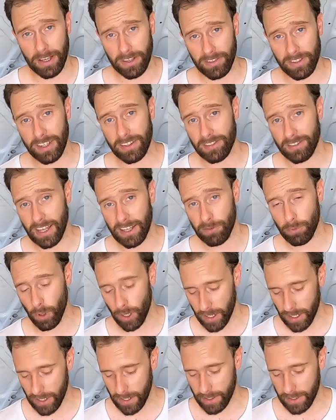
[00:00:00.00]
makes sense. That's
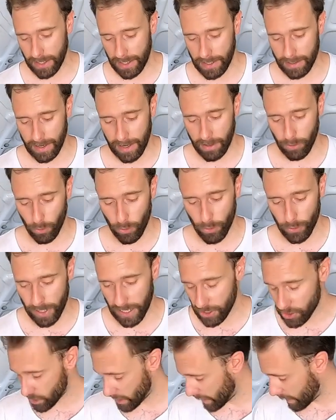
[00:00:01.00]
why you need an oil
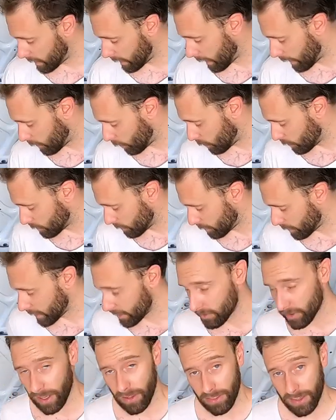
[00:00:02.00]
catch can, and on
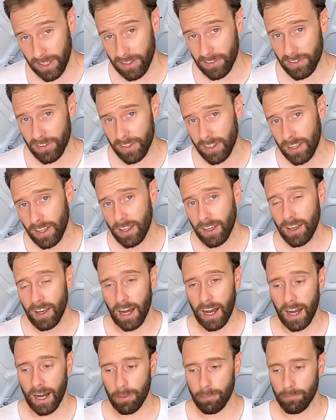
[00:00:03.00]
things like this,
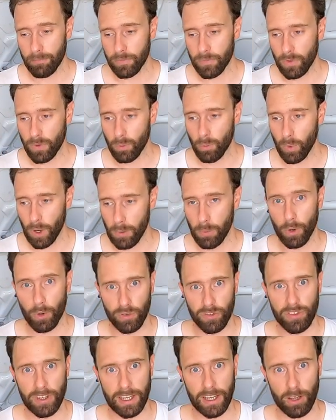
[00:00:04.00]
um, we
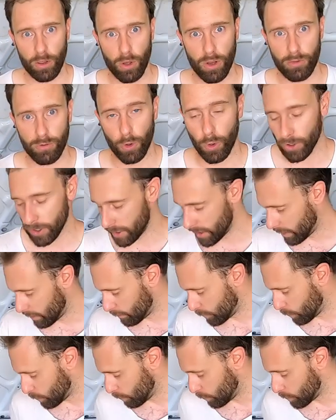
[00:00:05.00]
will see a lot of oil. You
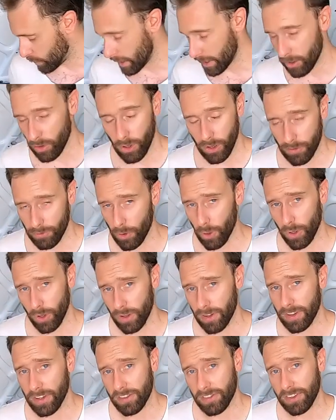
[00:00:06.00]
know, we'll, we'll get a lot of
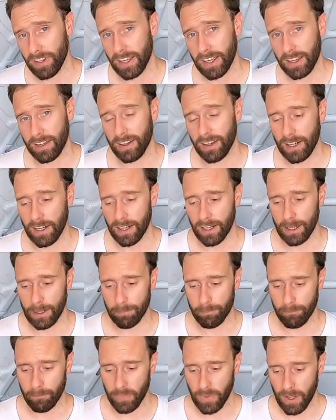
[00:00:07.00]
oil in this thing.
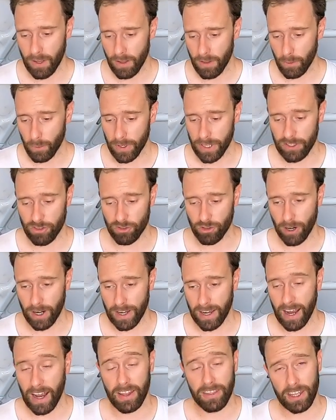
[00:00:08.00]
Um, we'll need to
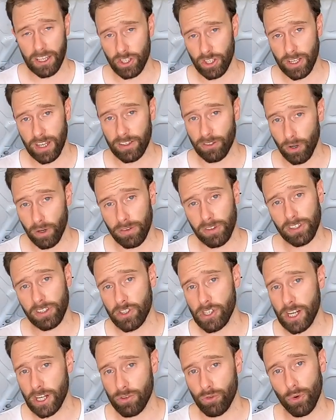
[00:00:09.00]
drain out, and then you need to obviously
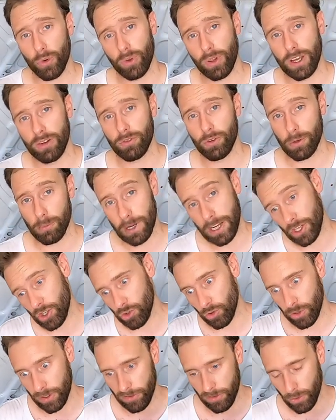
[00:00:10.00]
check your oil level to make
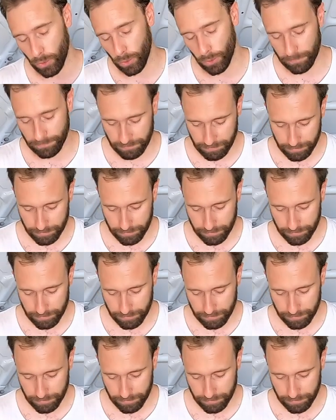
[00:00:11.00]
sure it's all